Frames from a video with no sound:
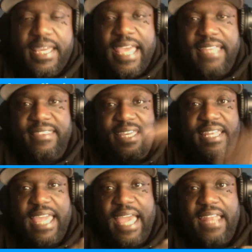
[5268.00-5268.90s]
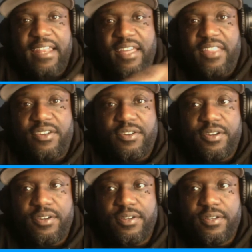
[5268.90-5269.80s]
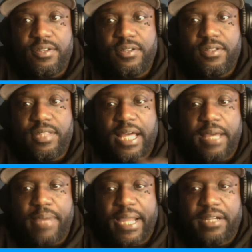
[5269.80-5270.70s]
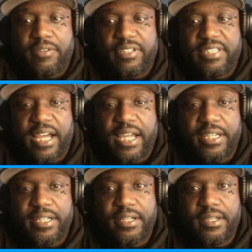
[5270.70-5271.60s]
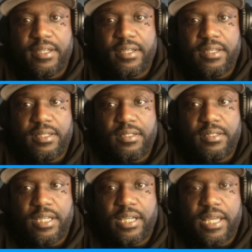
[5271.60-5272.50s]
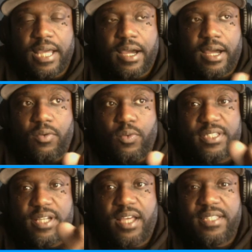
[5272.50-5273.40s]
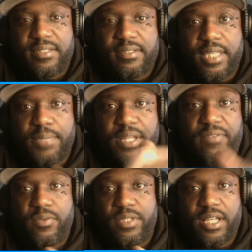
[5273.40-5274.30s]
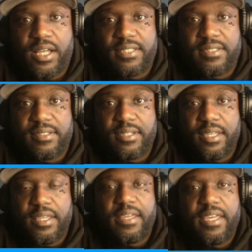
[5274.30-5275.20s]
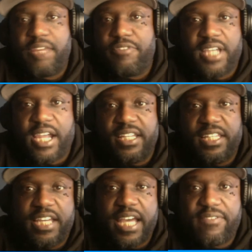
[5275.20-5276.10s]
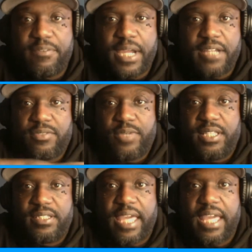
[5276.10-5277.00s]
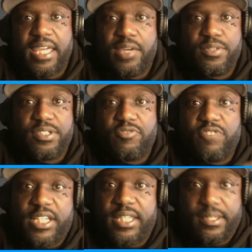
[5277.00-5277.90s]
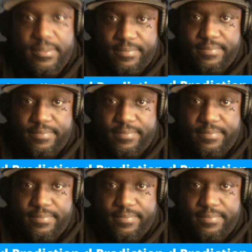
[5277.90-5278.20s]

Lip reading: And then they had another linebacker retire, Wisconsin. He played for Wisconsin. He retired the year after Patrick Willis, and he was a rookie.